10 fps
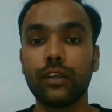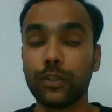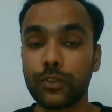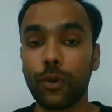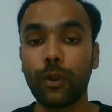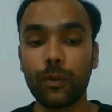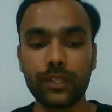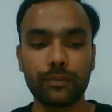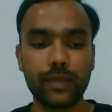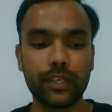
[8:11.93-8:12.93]

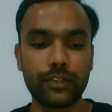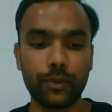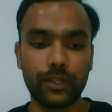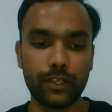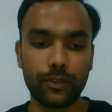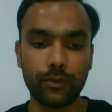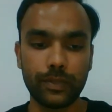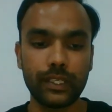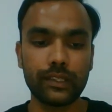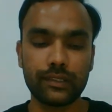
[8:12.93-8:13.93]
make sure that your
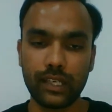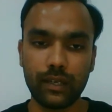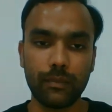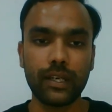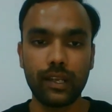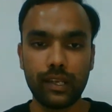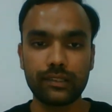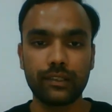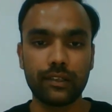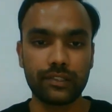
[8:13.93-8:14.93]
opinion statement
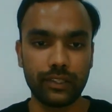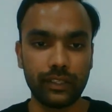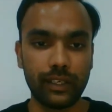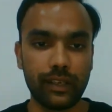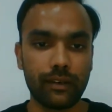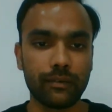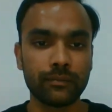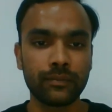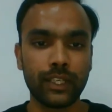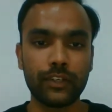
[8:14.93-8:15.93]
is crystal clear.
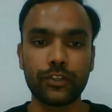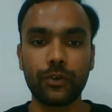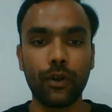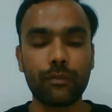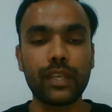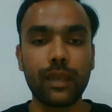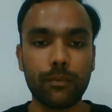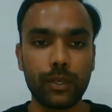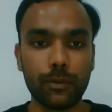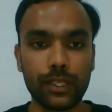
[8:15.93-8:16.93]
It should not be
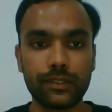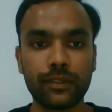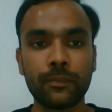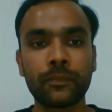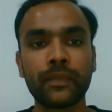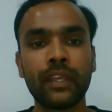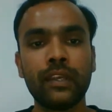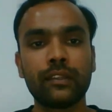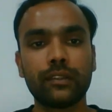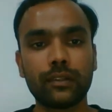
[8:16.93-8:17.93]
ambiguous.
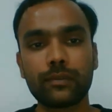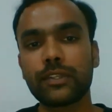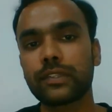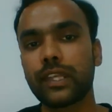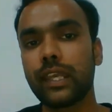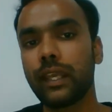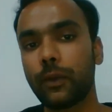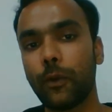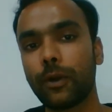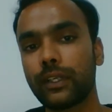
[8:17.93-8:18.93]
Third
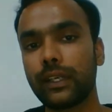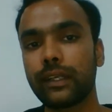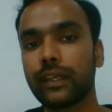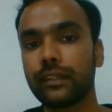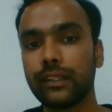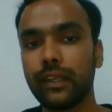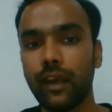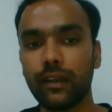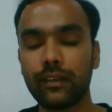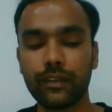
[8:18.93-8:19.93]
mistake, not linking the
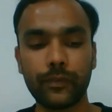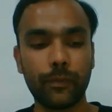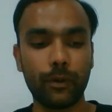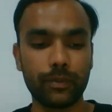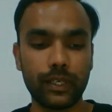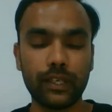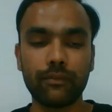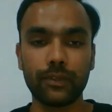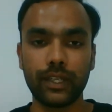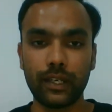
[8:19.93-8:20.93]
ideas properly.
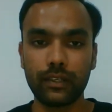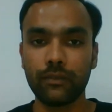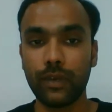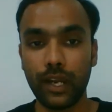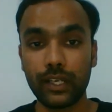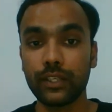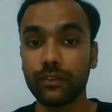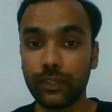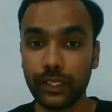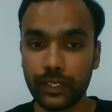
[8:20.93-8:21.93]
For that, variety
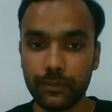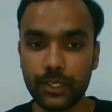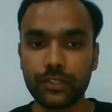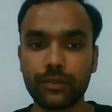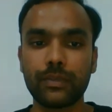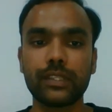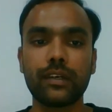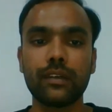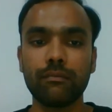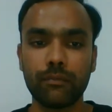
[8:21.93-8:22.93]
of linker words should be
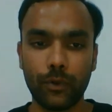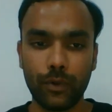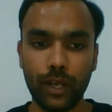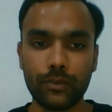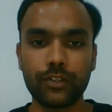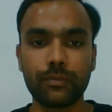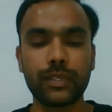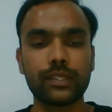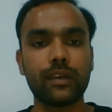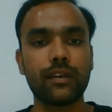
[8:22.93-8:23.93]
there, pronouns should
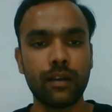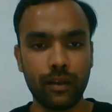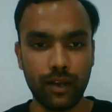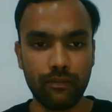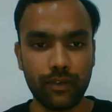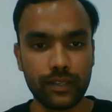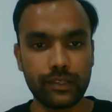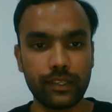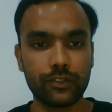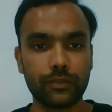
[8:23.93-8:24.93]
be there,
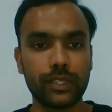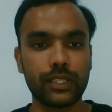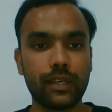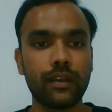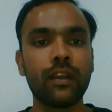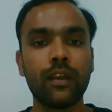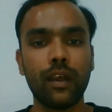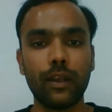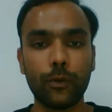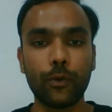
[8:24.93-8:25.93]
referencing should be there,
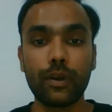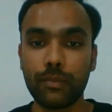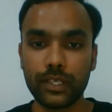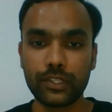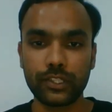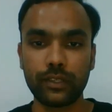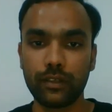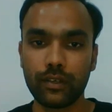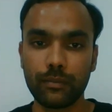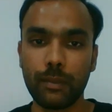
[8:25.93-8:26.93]
and no repetition.
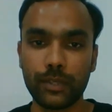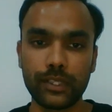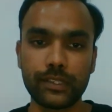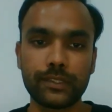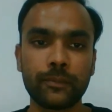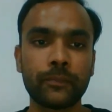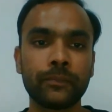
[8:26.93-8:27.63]
Remember this.